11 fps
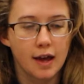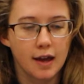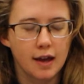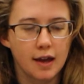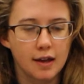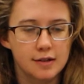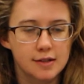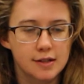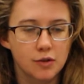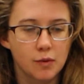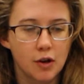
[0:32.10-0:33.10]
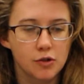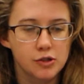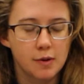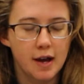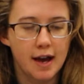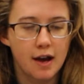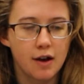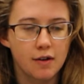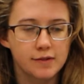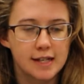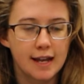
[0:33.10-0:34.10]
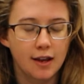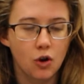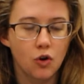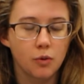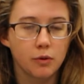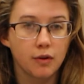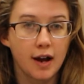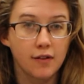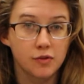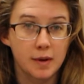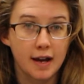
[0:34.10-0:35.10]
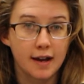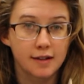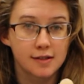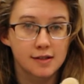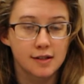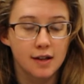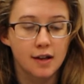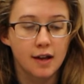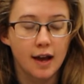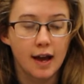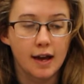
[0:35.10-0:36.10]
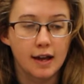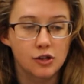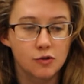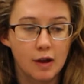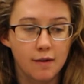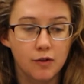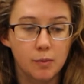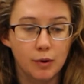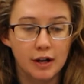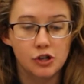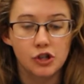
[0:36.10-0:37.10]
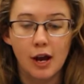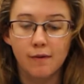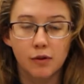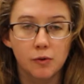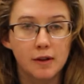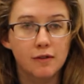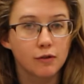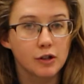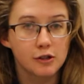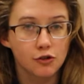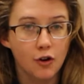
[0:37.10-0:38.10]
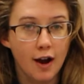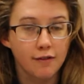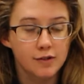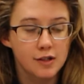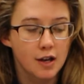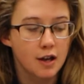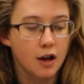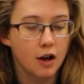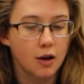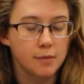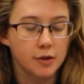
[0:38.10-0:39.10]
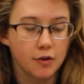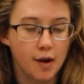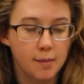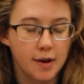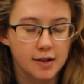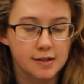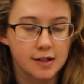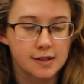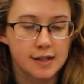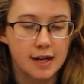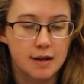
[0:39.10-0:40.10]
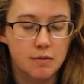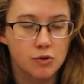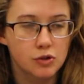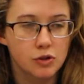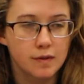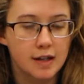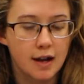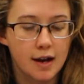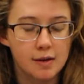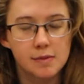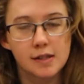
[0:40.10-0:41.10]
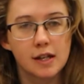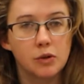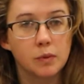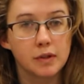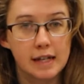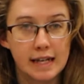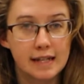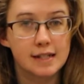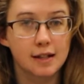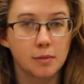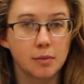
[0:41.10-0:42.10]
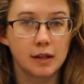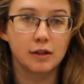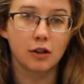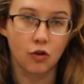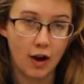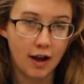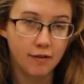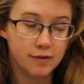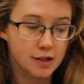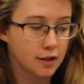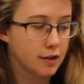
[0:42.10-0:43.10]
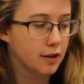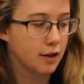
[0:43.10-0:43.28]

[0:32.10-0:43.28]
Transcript: And we also have take-home craft bags at every branch every week for each craft. The grab bags contain most of the items that you will need to complete the craft.